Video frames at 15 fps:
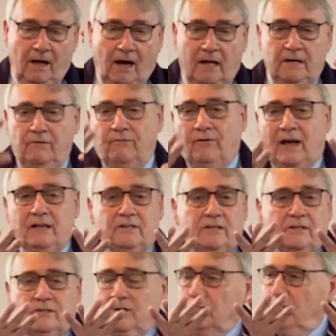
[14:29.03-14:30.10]
And he
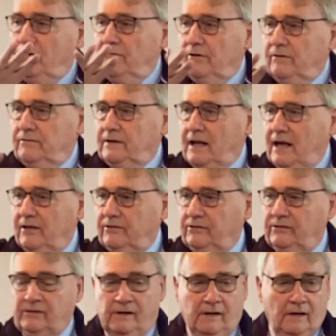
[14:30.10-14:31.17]
faces the river of
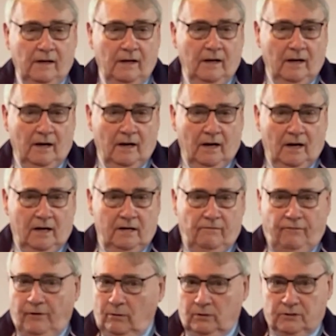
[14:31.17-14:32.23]
death. And he
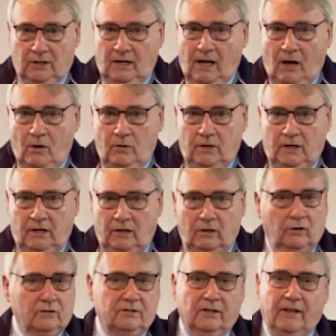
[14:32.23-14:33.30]
feels alone, and he
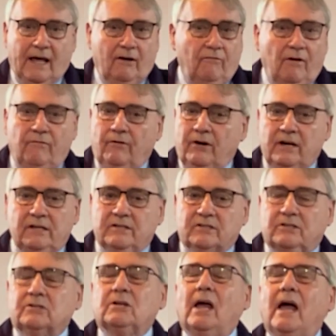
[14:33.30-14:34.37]
looks at that river and he's
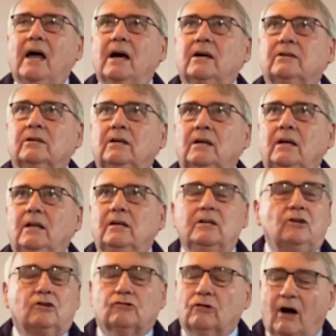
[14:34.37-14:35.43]
scared. And
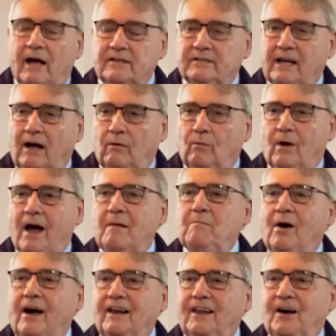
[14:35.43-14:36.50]
he cries out, Am
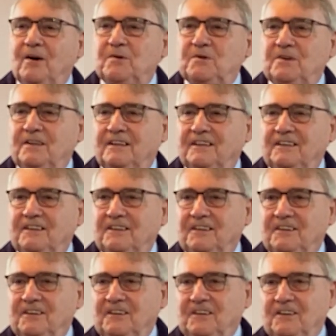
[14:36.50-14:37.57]
I alone?
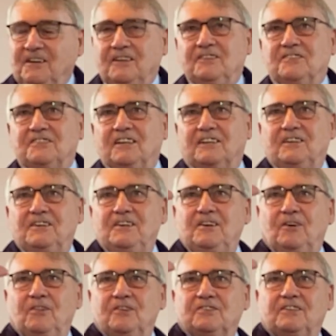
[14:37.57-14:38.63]
And suddenly,
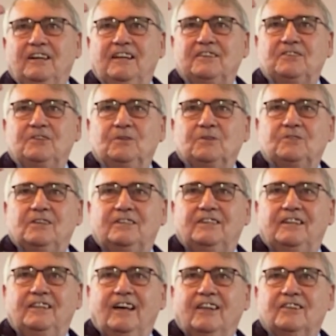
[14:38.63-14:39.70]
on the celestial city,
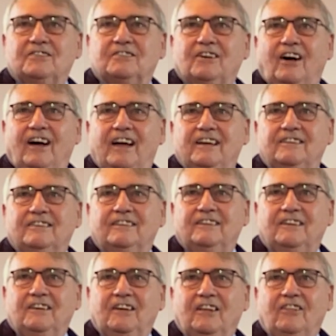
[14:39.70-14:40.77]
the other side,
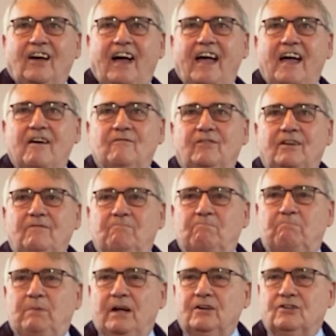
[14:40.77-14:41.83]
that heavenly
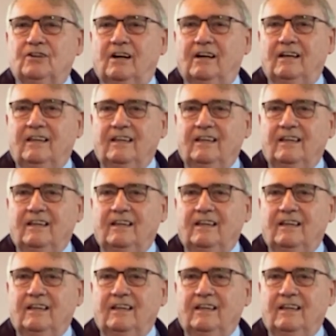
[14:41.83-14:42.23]
picture,